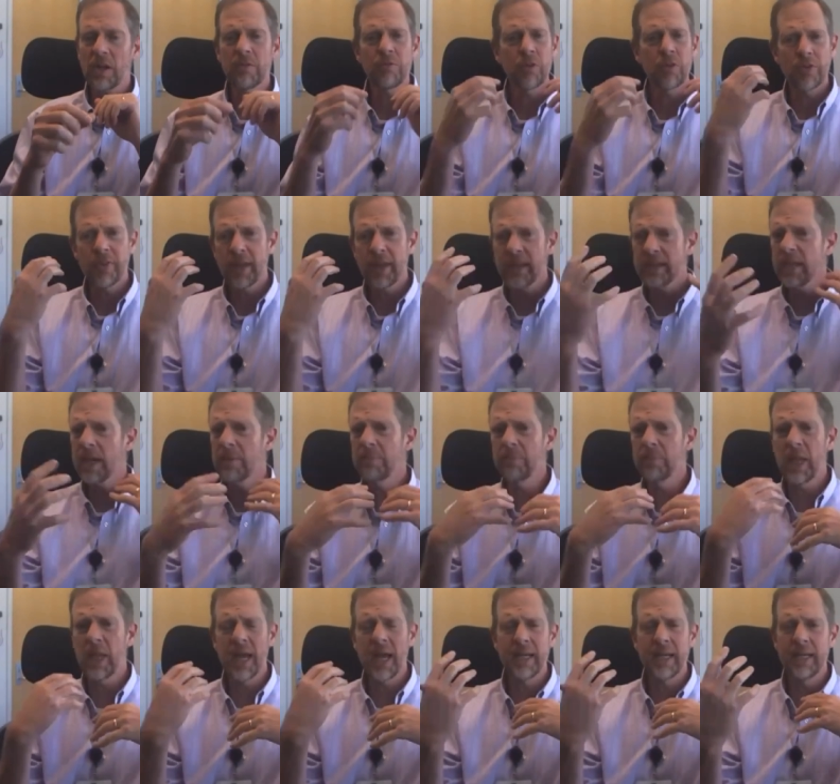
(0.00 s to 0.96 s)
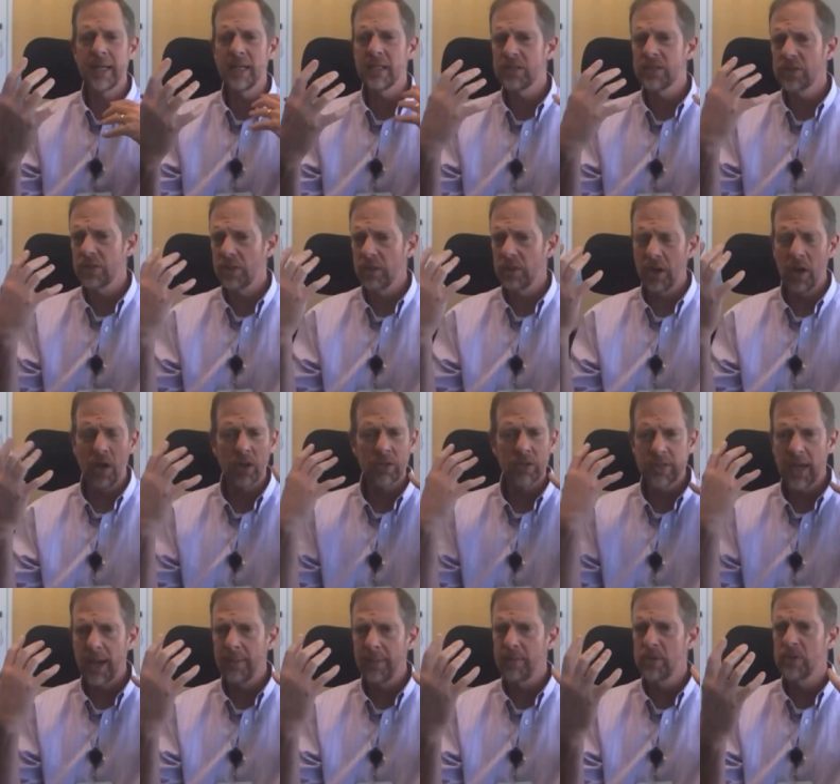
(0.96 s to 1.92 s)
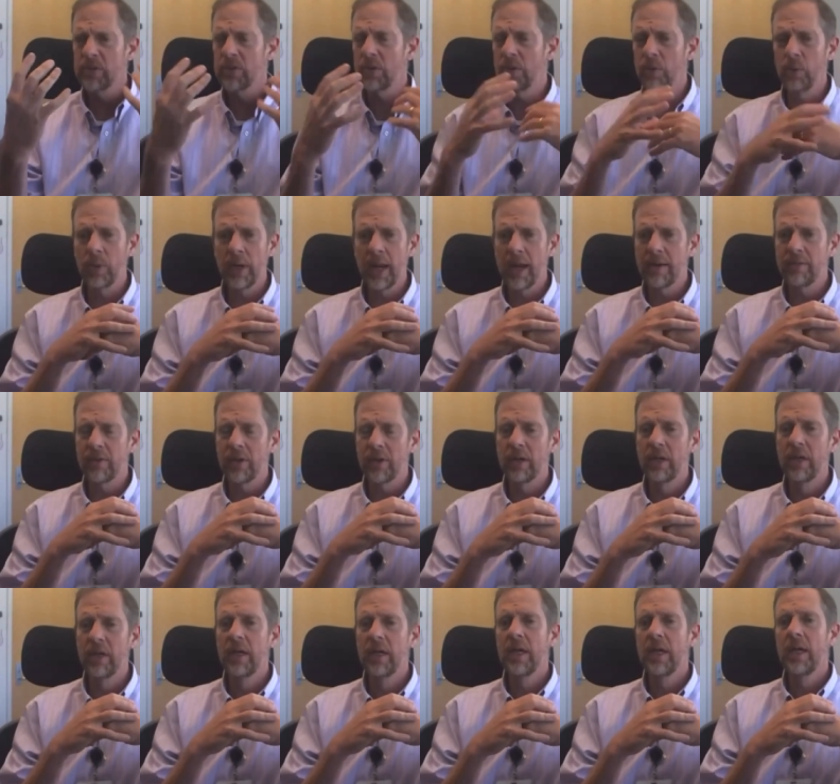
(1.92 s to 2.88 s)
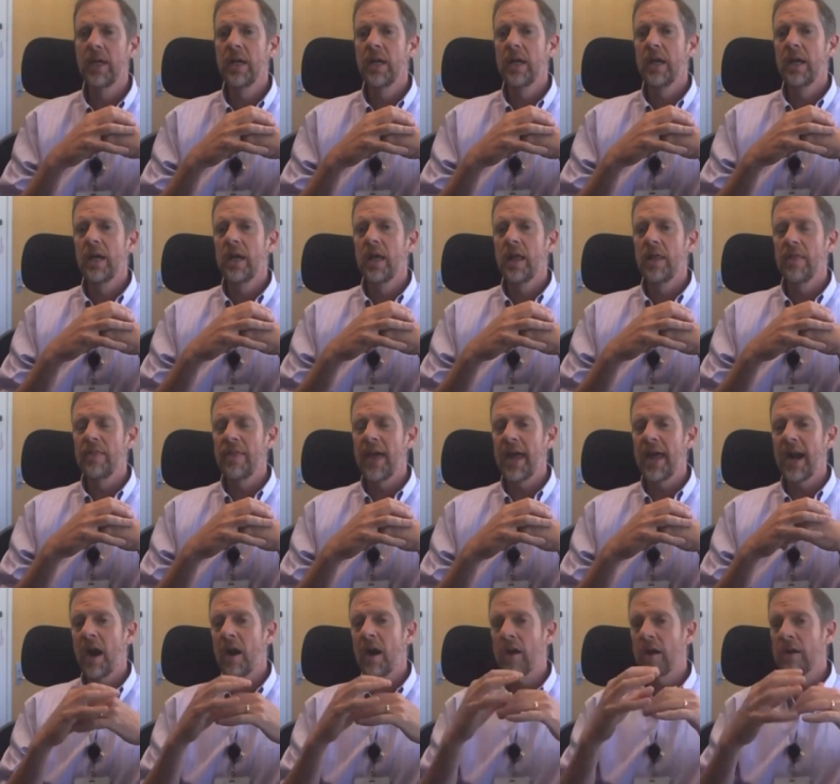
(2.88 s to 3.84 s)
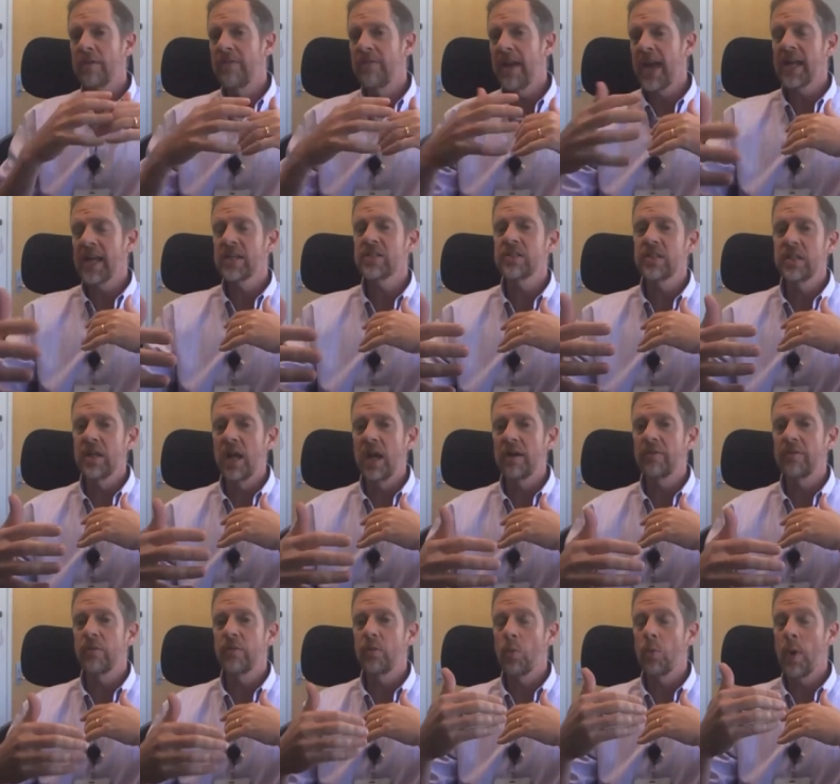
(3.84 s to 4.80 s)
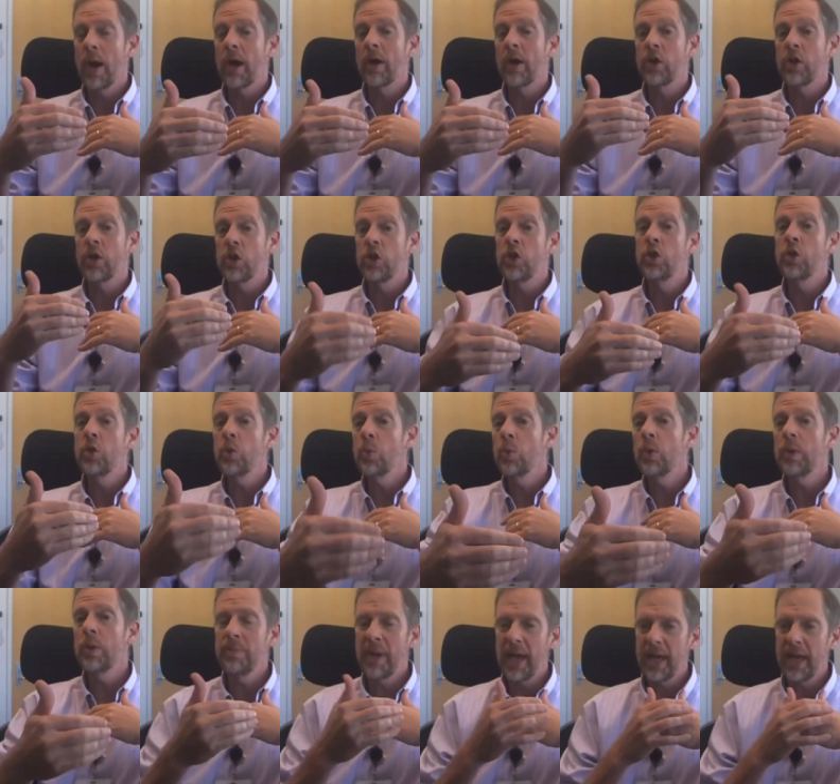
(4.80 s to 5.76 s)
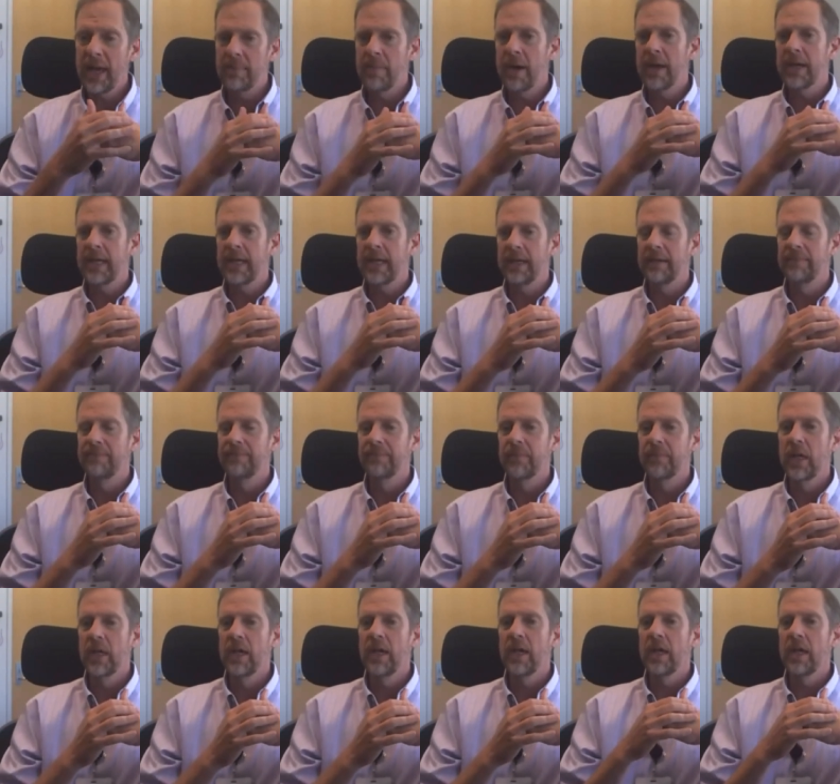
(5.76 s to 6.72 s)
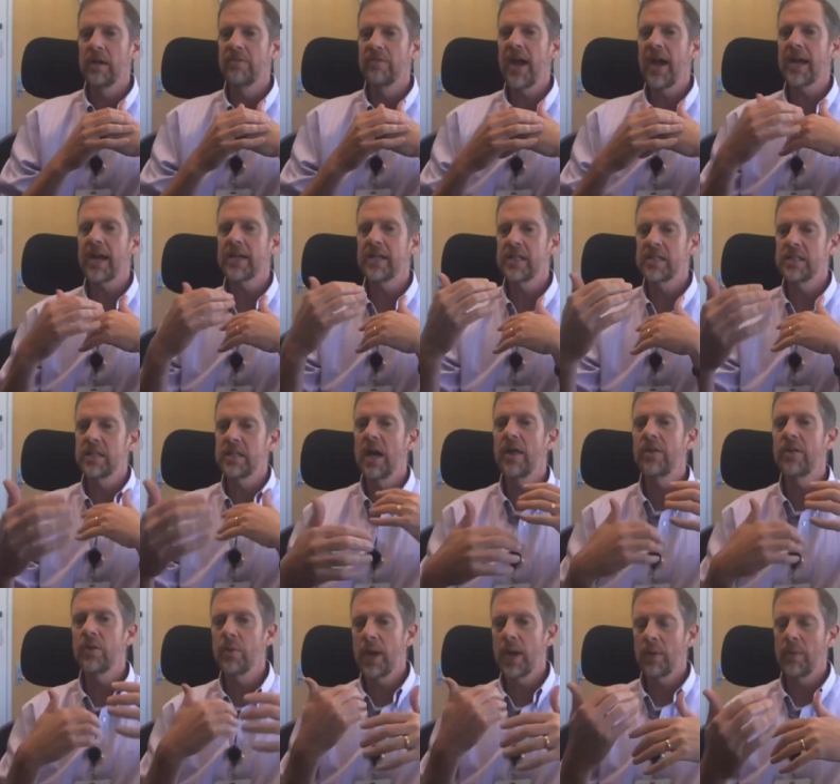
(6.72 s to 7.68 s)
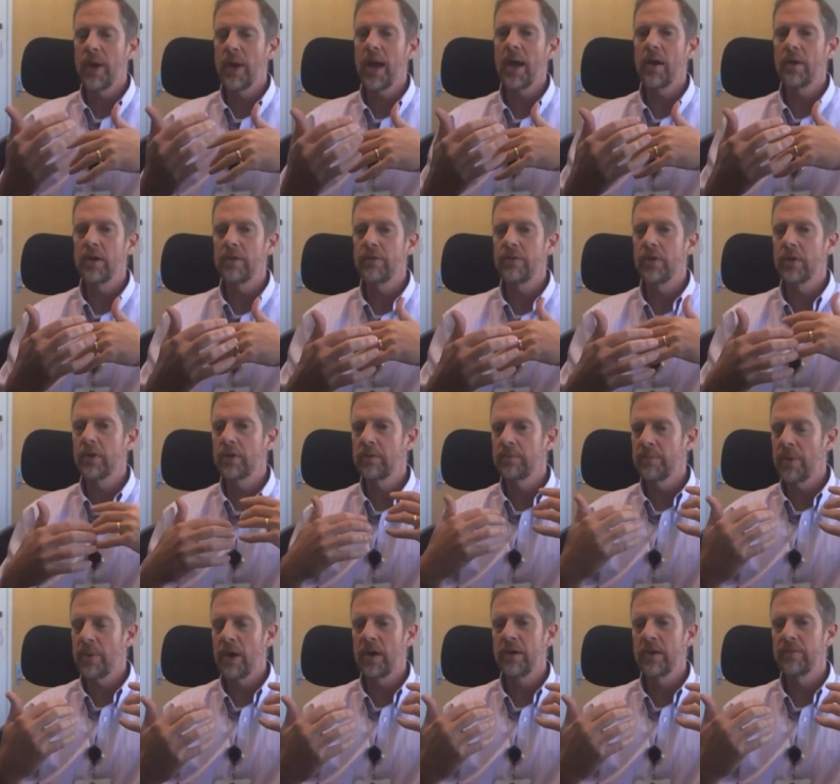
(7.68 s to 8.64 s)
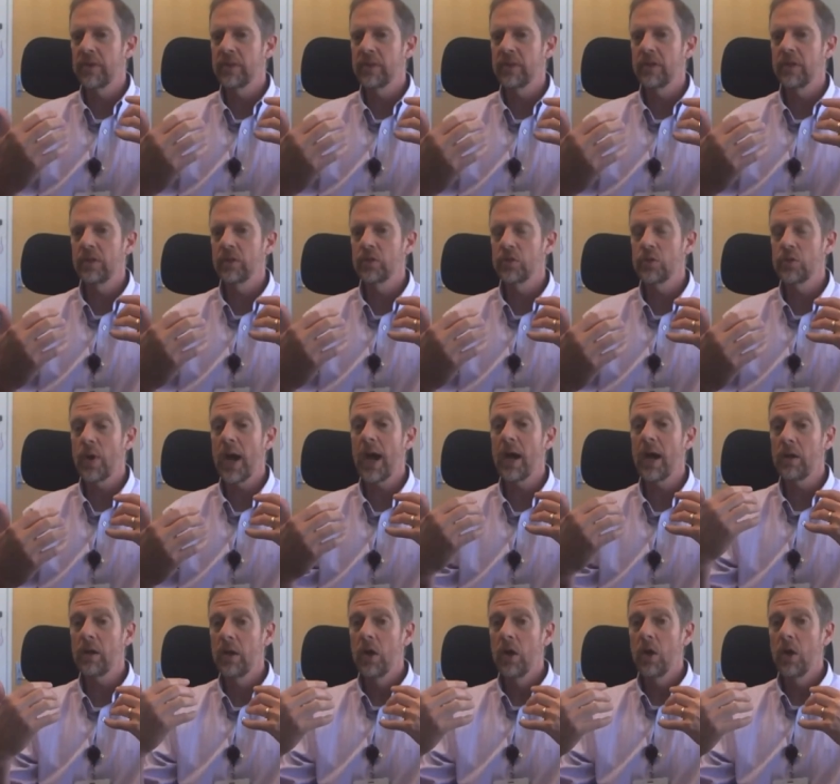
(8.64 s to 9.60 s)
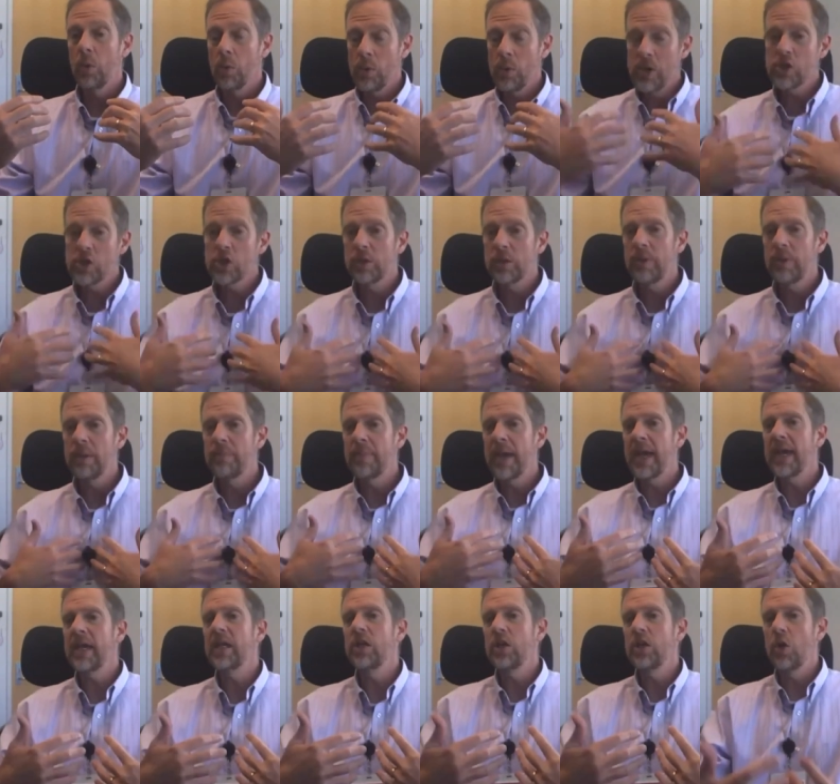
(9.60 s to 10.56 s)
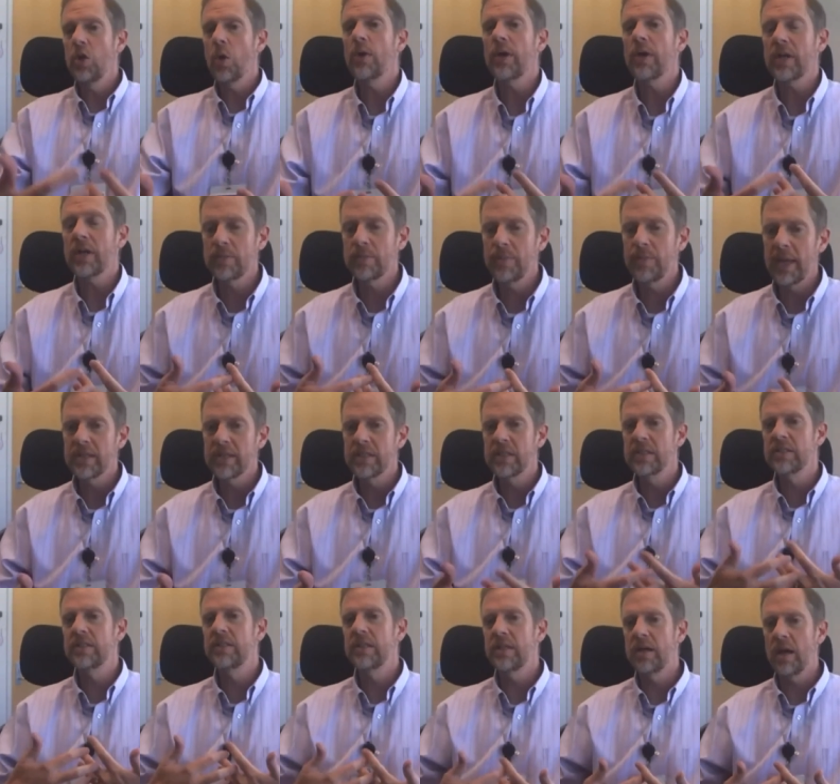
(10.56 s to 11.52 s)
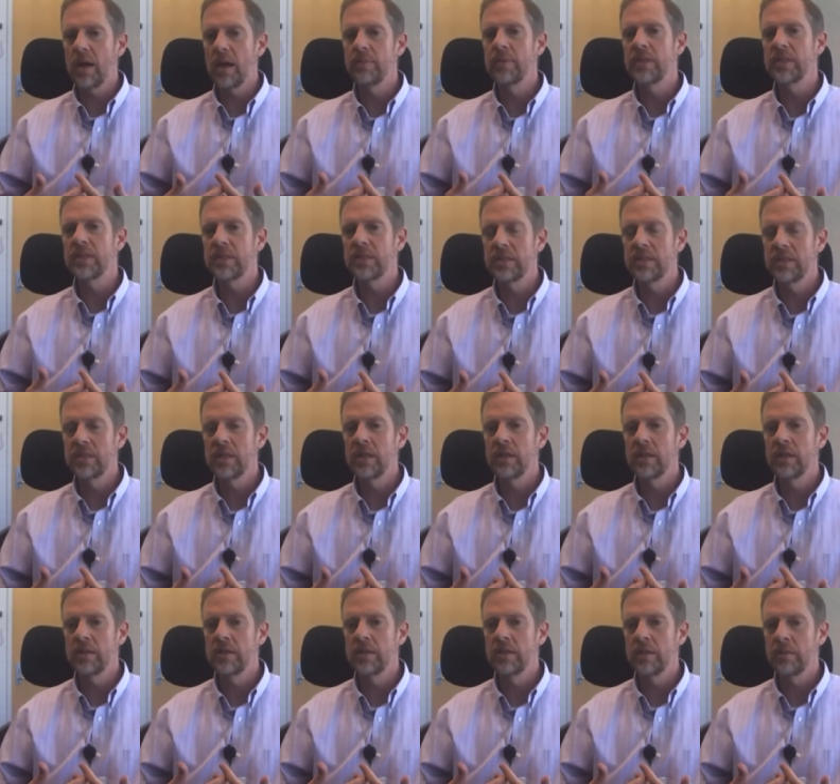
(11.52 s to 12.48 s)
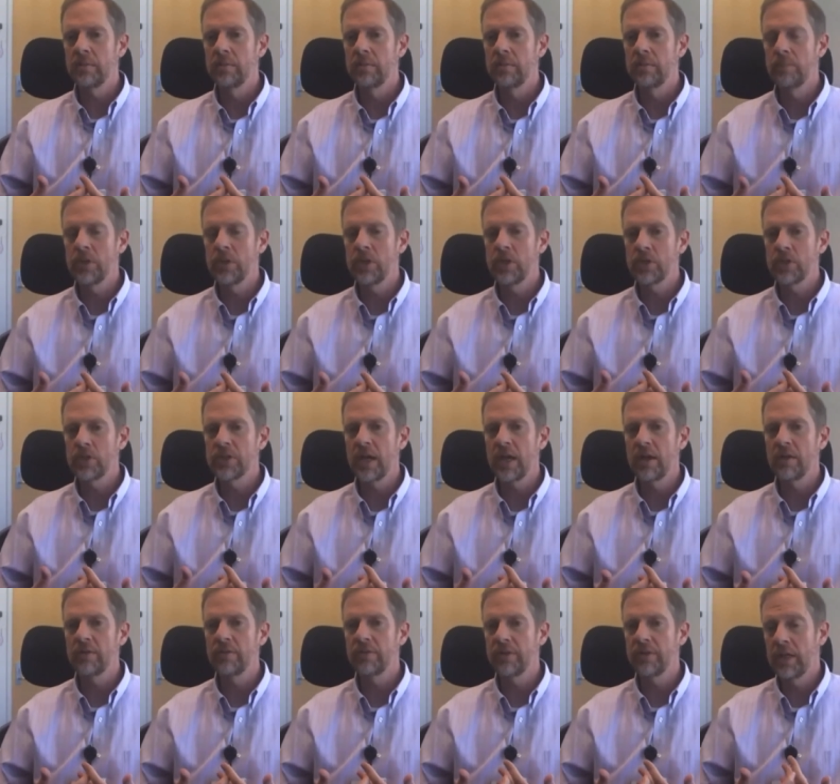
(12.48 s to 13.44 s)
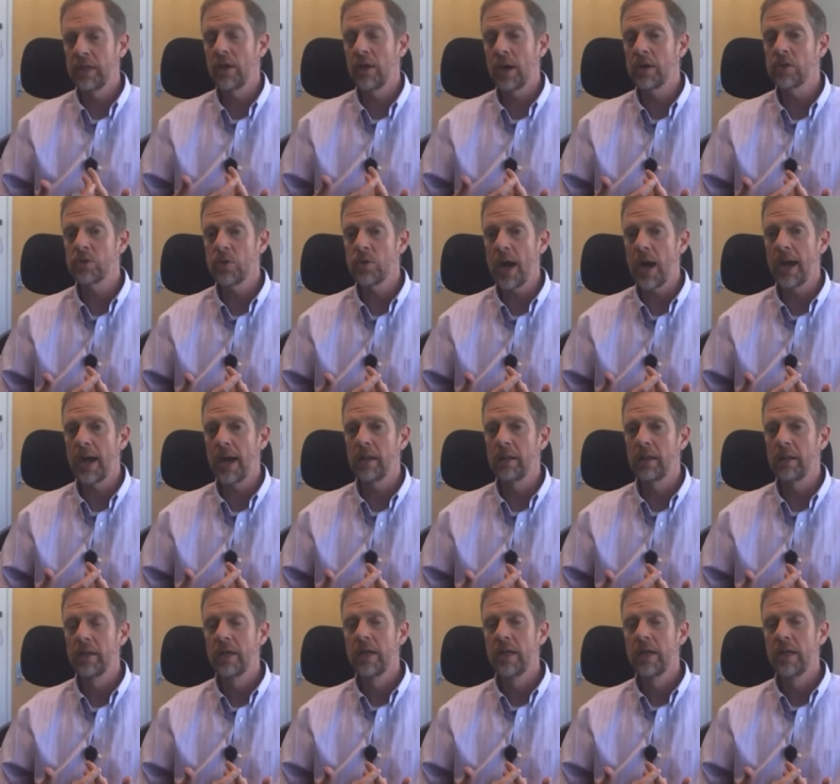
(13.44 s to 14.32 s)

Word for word: for things like blindness or Alzheimer's or whatever that are advanced enough where you would pay money. In fact, it's the other way around. If you're in part of a clinical trial, we should be paying your expenses to come to, to, to put yourself in our trial.